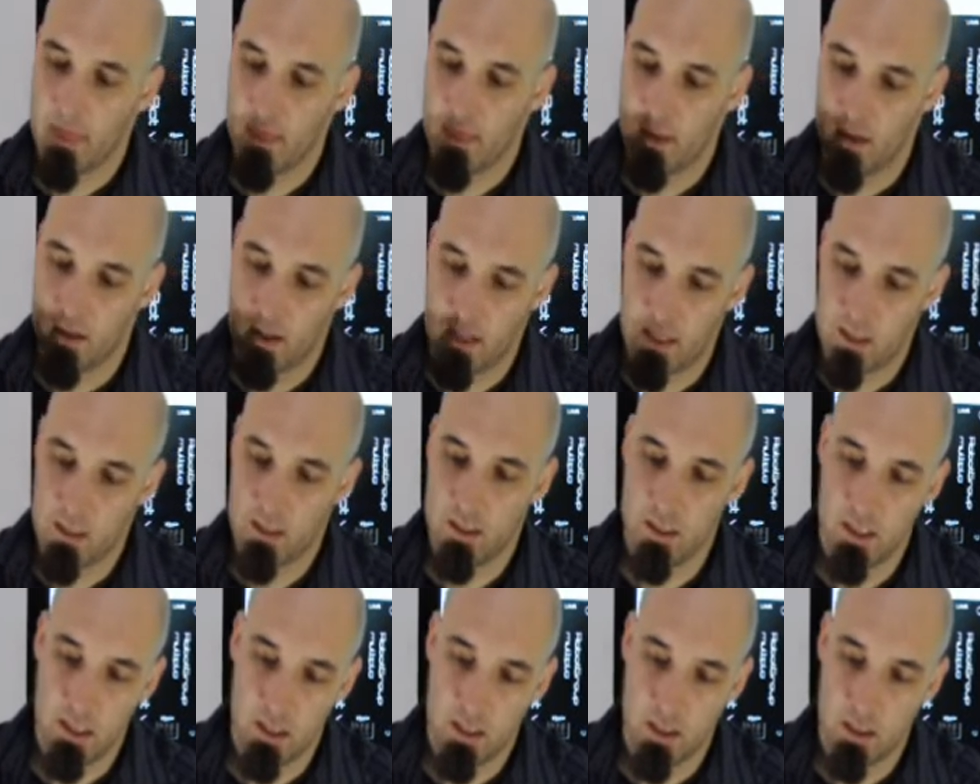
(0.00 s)
The
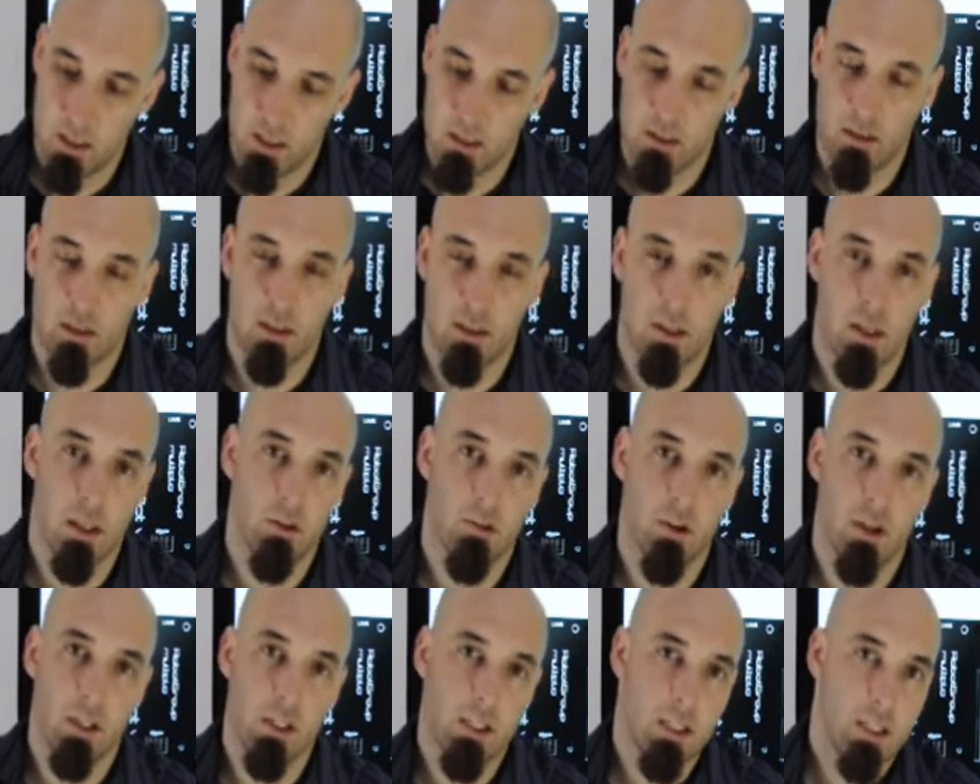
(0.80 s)
LED, the
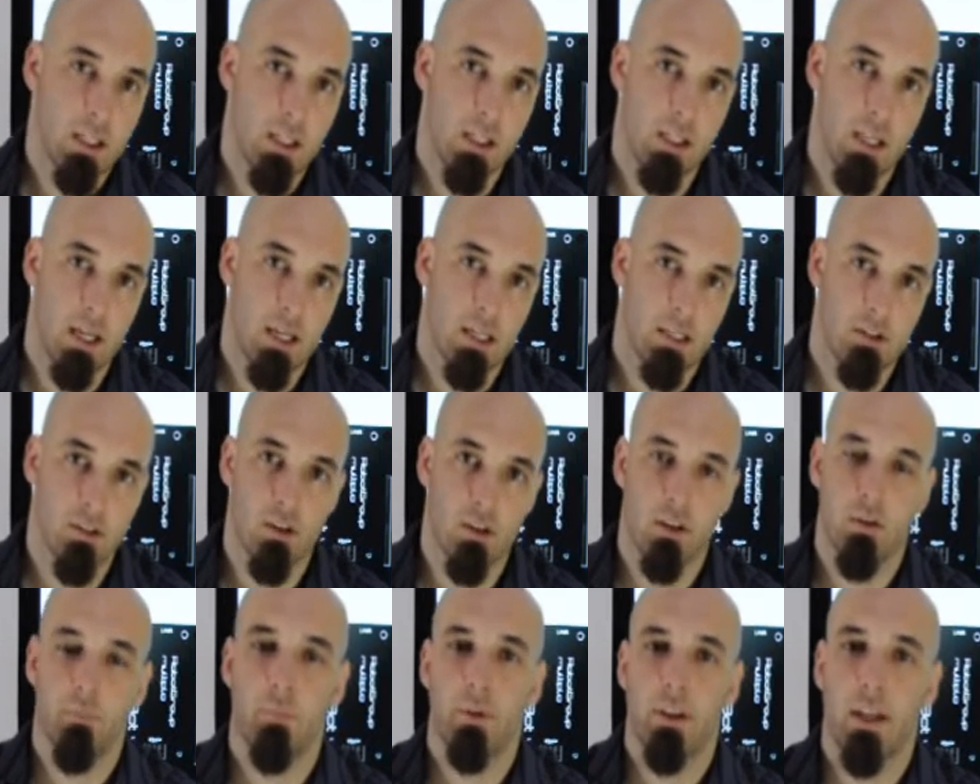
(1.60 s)
yellow LED light
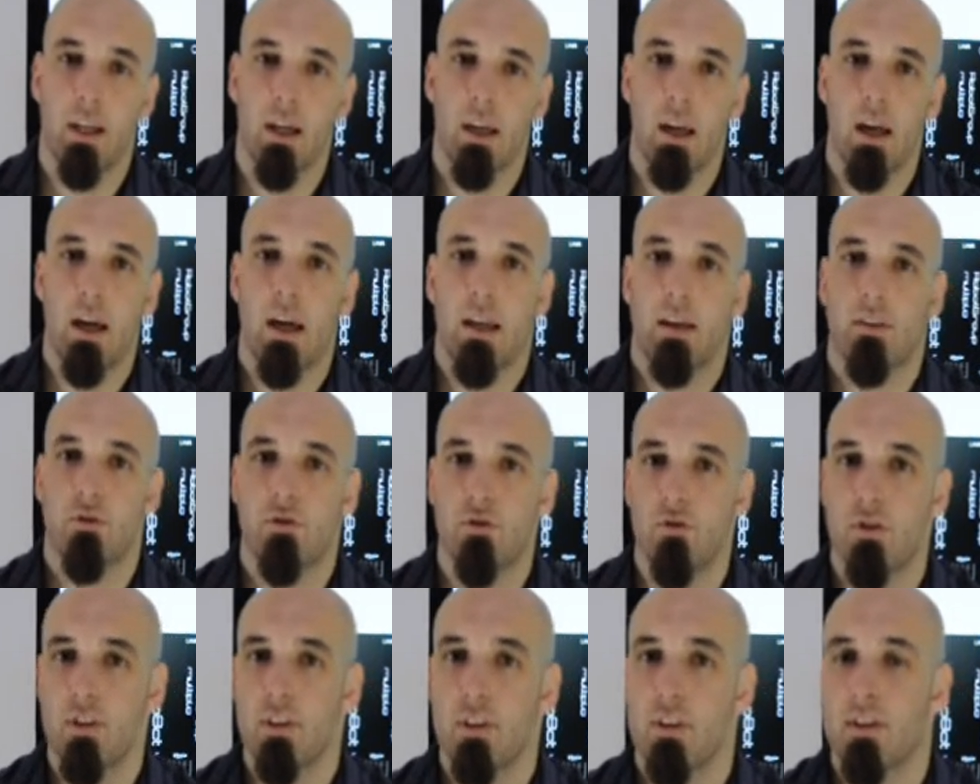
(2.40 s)
is going to blink, and
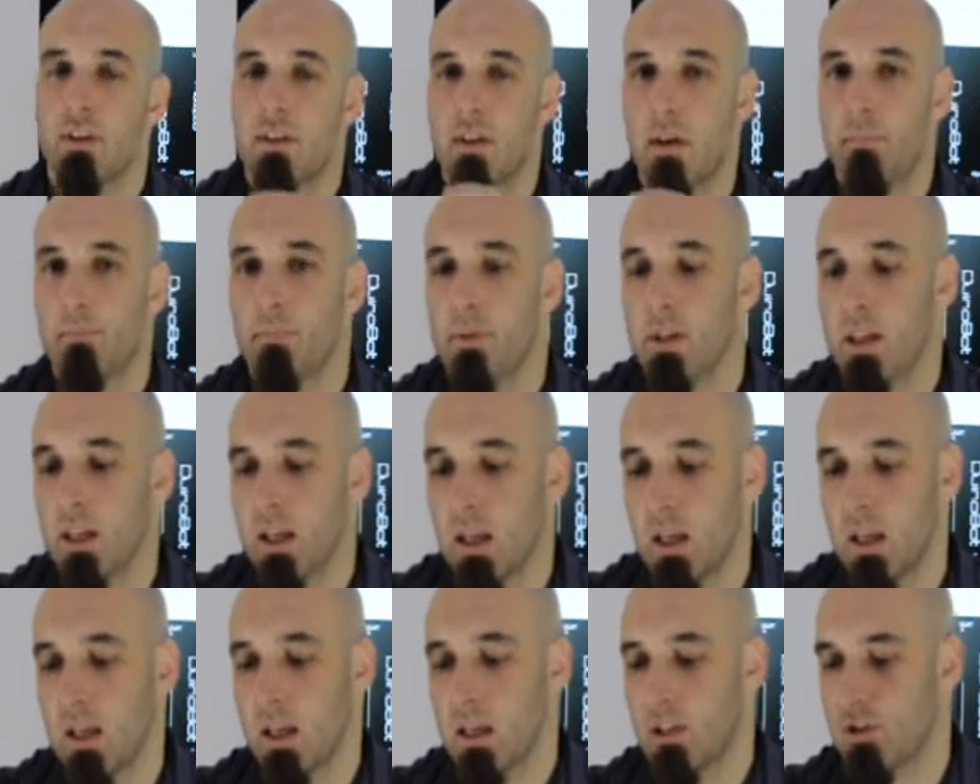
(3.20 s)
as soon as it's done
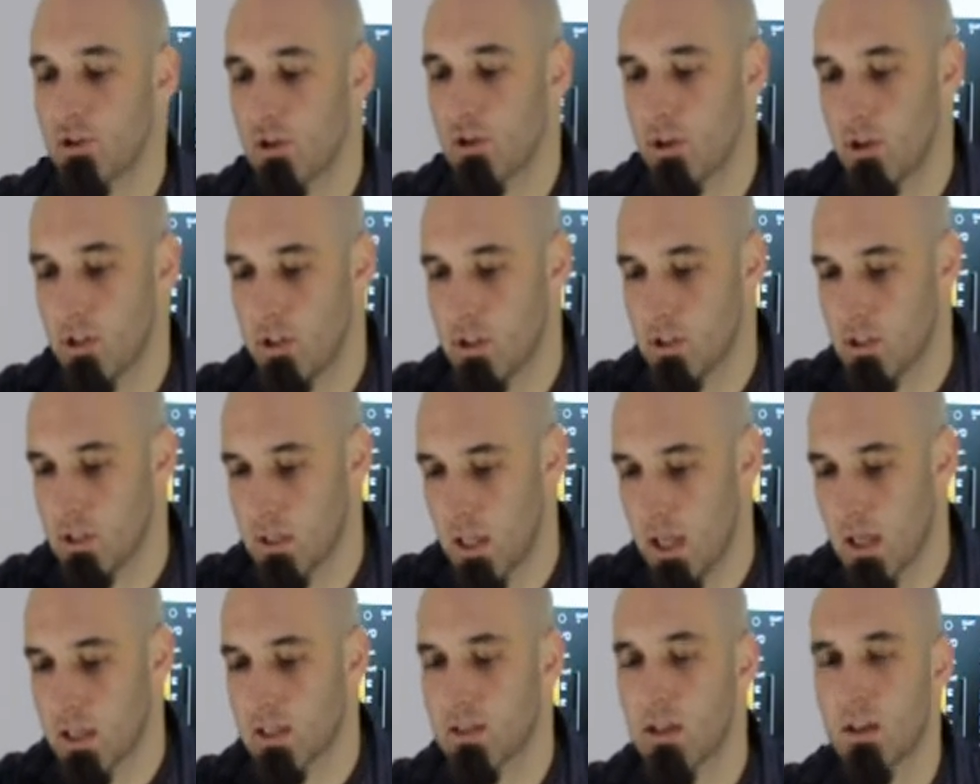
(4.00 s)
blinking, it's going to
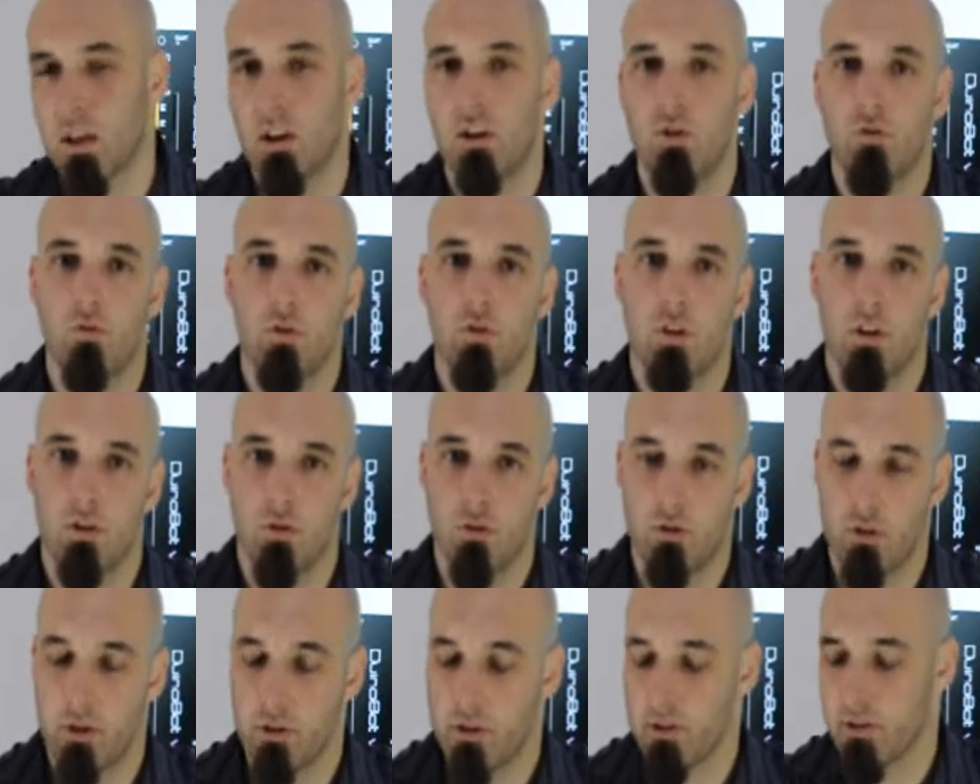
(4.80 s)
just execute the
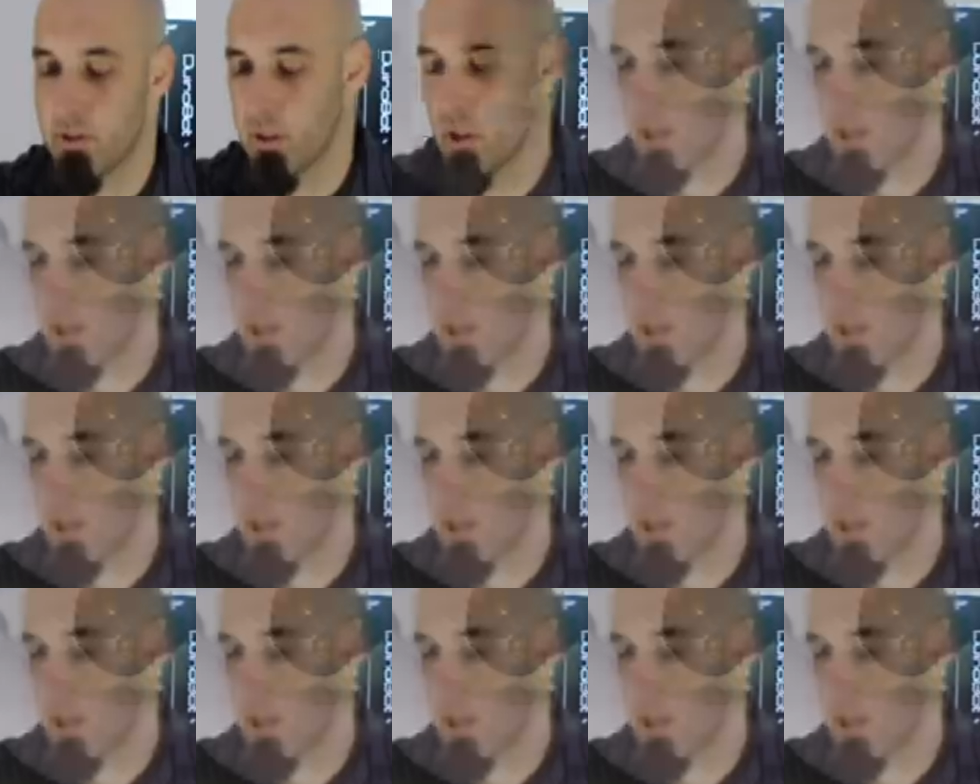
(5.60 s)
orders.